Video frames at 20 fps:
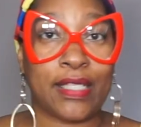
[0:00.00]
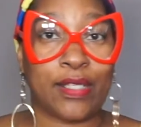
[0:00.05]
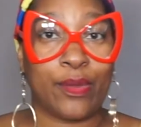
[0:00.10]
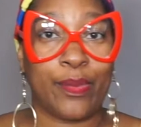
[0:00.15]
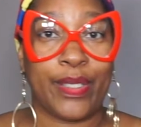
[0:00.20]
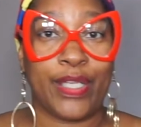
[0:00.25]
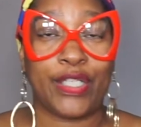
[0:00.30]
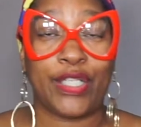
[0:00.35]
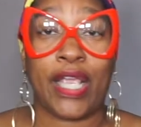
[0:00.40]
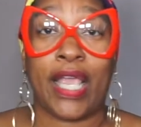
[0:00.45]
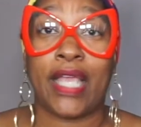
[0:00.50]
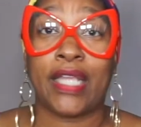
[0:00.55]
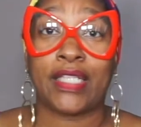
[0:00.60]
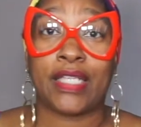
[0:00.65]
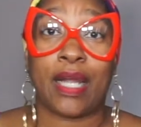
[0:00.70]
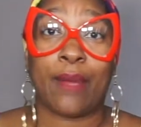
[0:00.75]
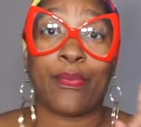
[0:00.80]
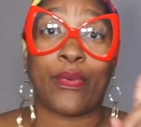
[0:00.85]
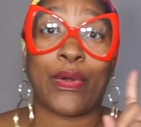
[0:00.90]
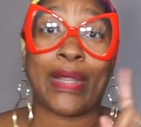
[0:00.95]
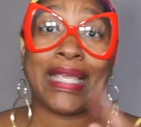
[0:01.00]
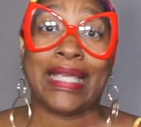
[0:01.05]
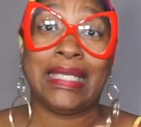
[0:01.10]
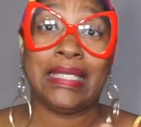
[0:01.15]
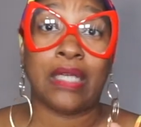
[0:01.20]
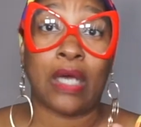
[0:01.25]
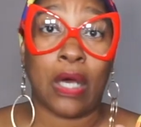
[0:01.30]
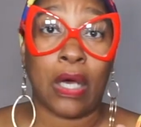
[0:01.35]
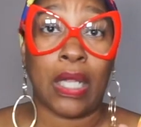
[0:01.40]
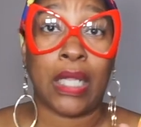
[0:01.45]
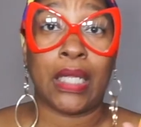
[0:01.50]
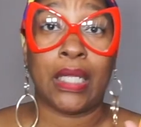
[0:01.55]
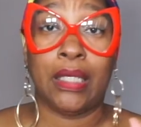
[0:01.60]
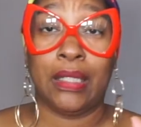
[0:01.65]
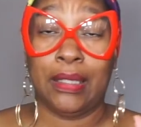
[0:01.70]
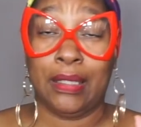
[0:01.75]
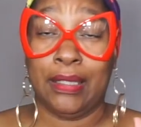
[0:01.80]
little bit of change, and I brought Idôle.